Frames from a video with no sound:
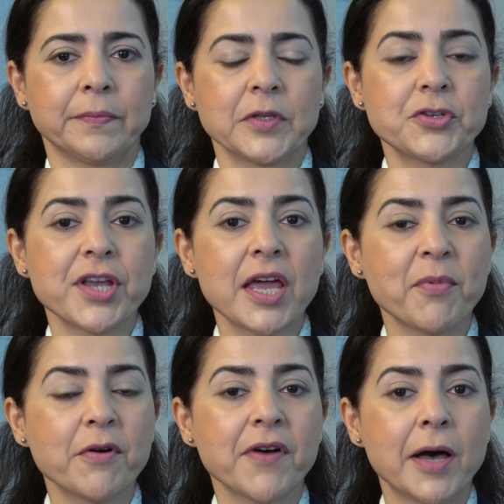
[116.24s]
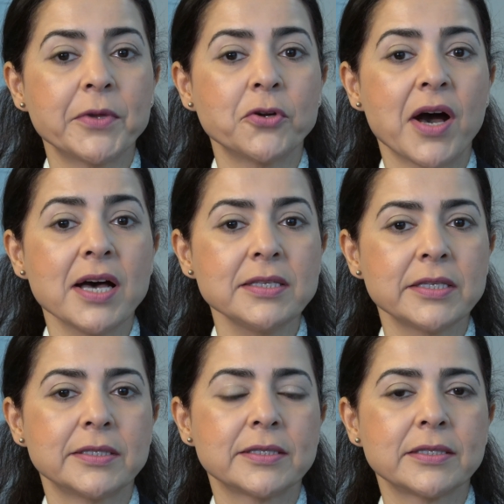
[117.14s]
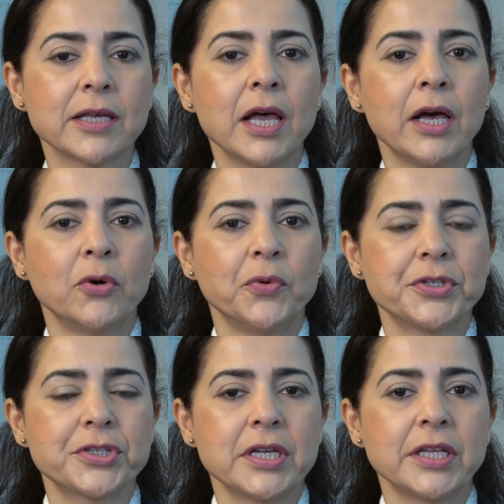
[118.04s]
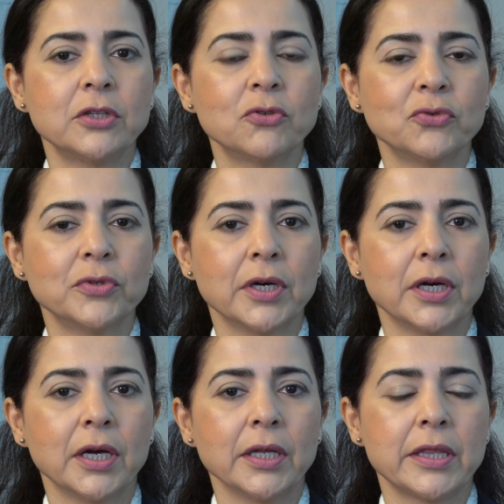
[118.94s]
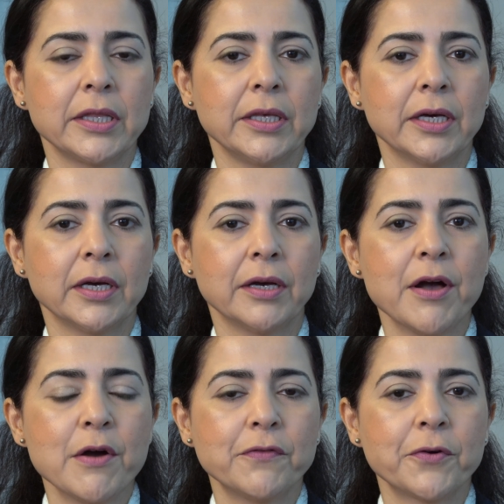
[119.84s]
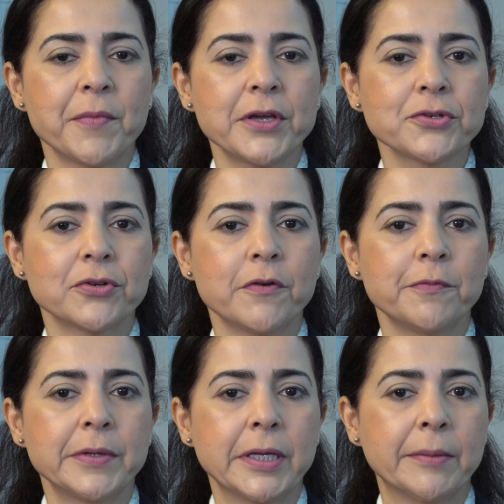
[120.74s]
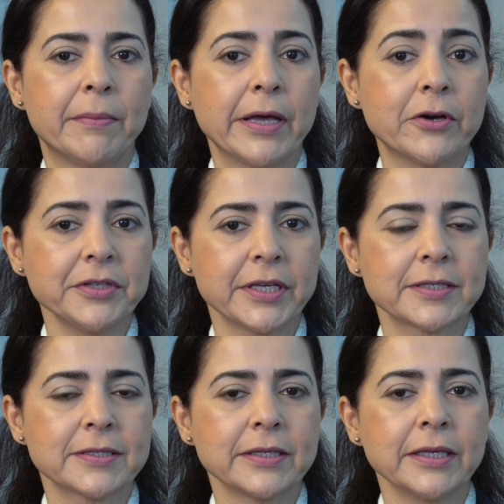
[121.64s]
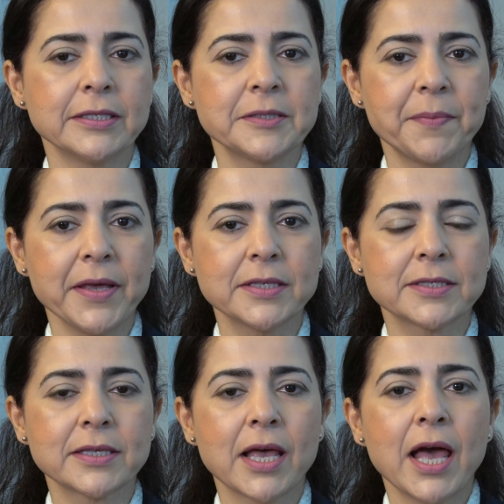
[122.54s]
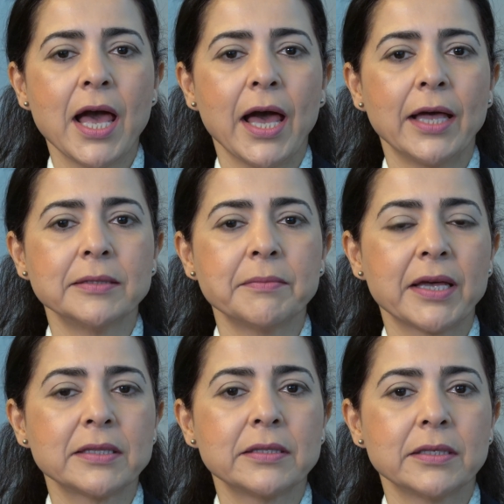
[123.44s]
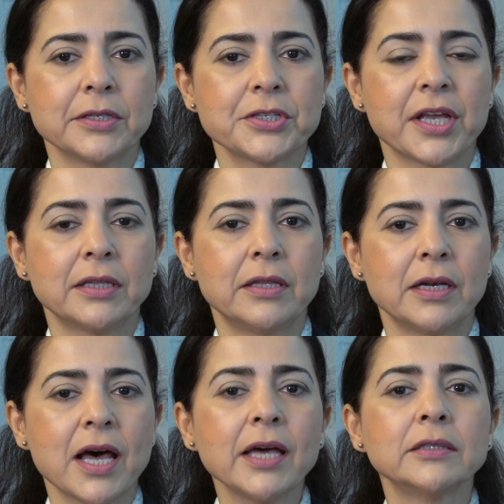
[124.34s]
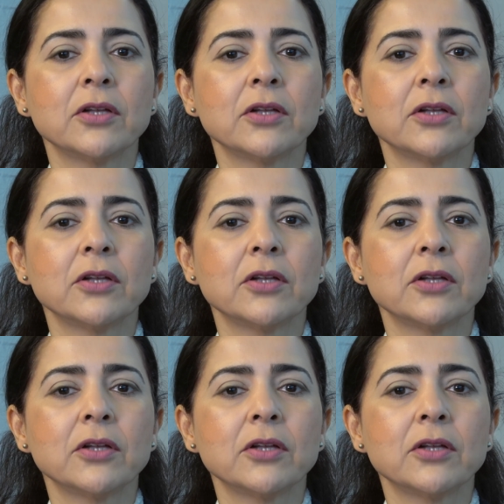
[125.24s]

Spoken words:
shape of amino acids, which lead to the formation of prebiotics in space, and might shed the light